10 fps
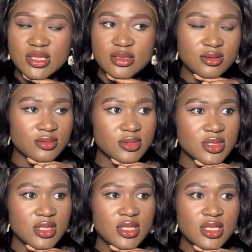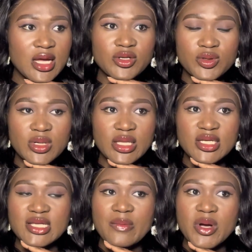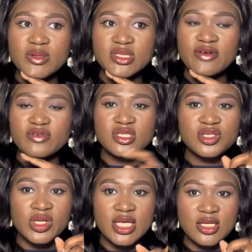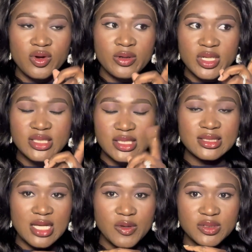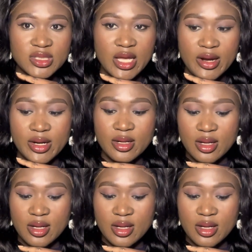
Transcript: No, I know, I think it's about 17 or 18,000 naira.